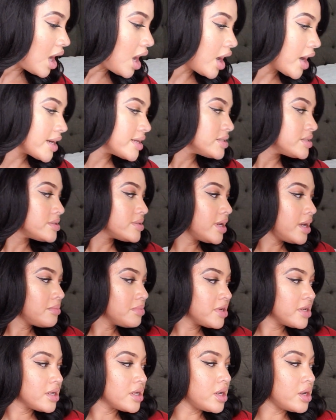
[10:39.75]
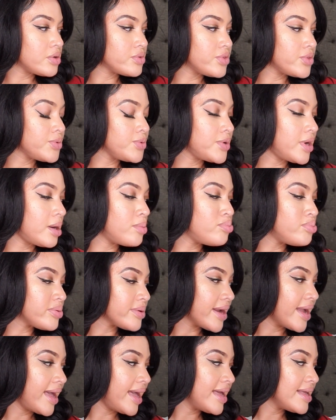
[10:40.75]
All right, so now I'm gonna go through a
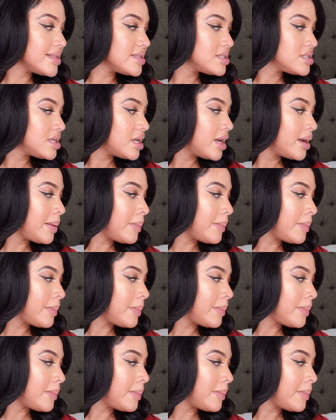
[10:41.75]
brand